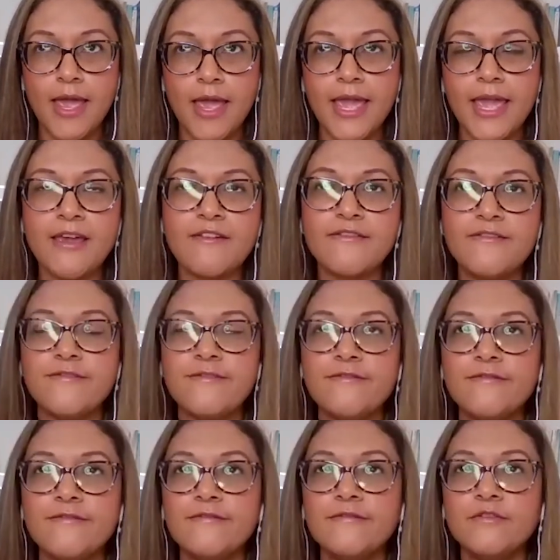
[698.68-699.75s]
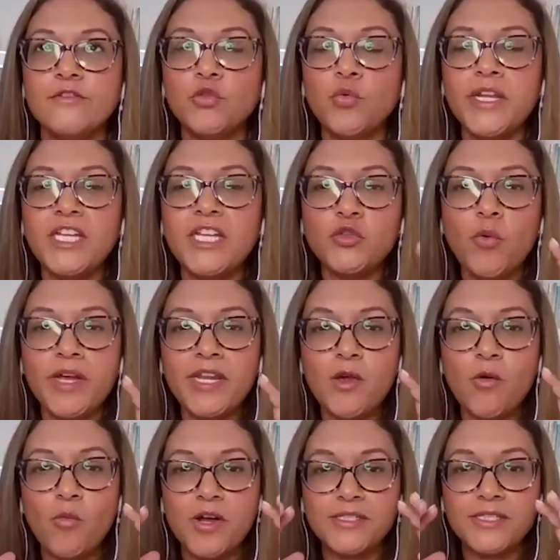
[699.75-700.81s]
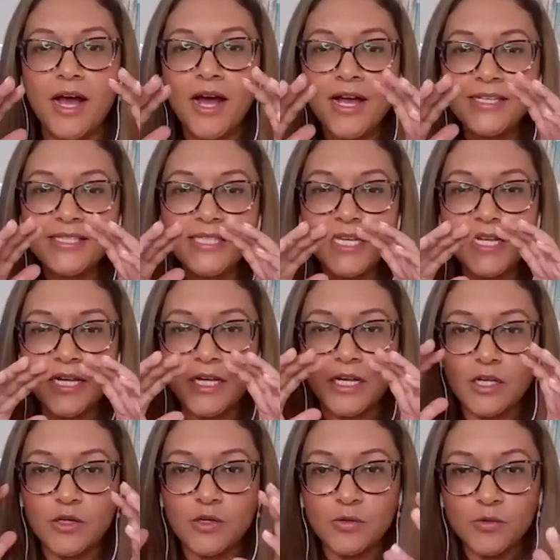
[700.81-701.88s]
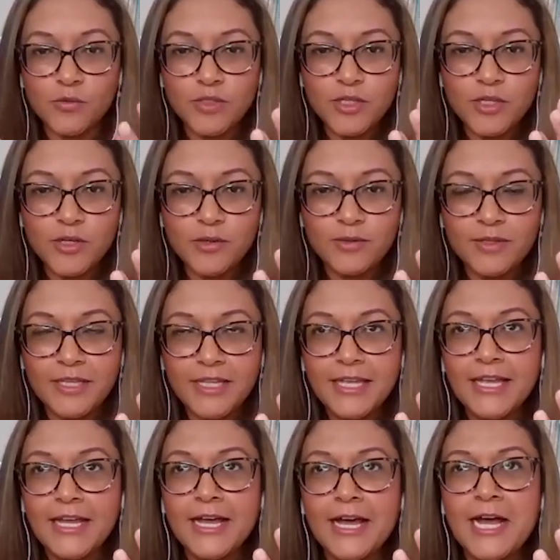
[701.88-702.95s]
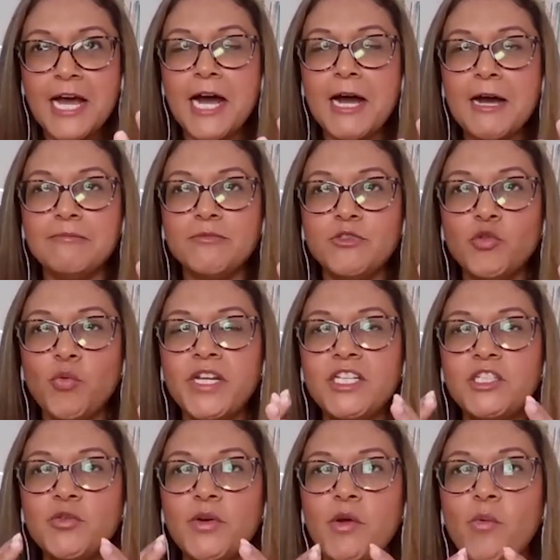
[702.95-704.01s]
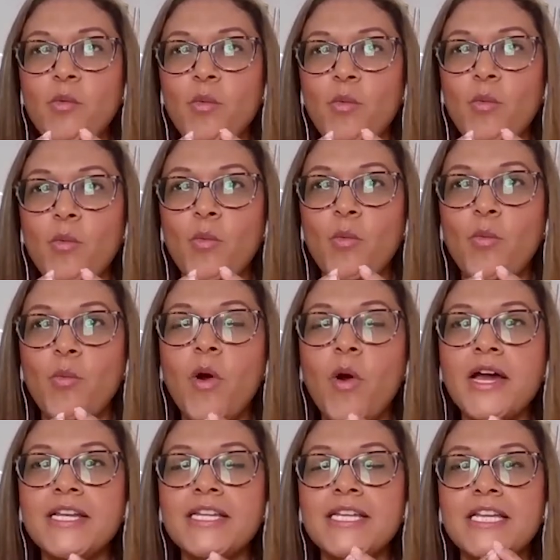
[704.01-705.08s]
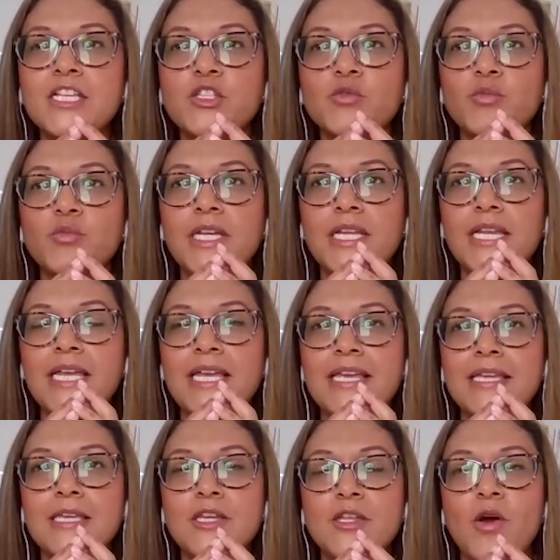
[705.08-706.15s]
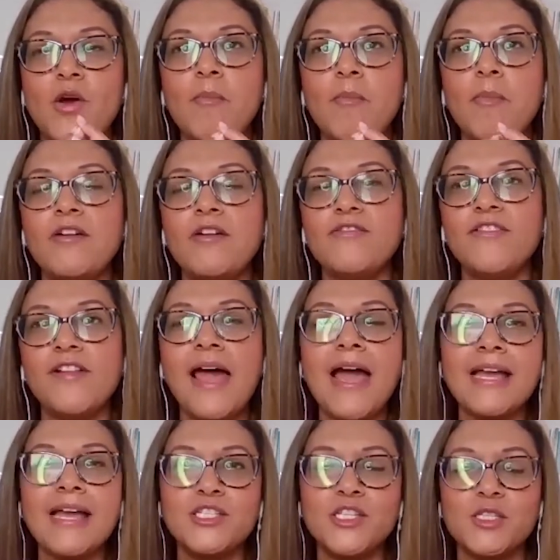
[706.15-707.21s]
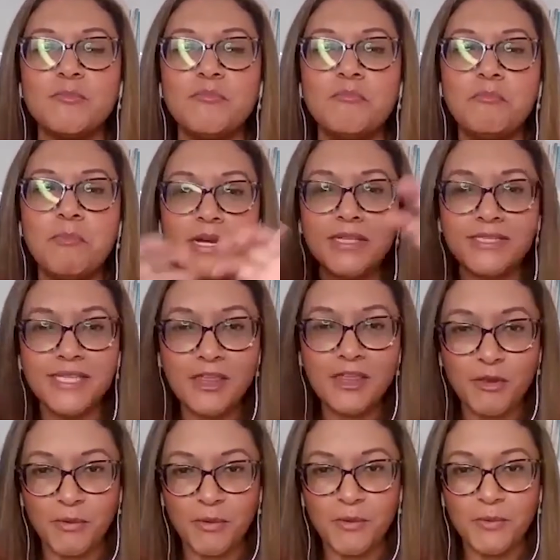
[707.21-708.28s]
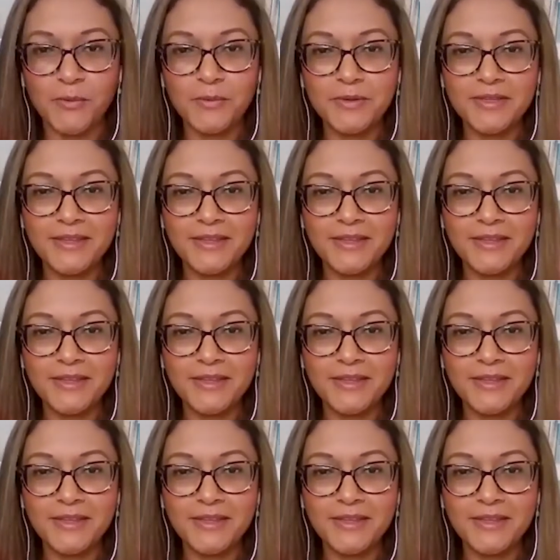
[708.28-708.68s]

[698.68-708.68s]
if 2020 was us in a cocoon, 2021 is really a butterfly just busting through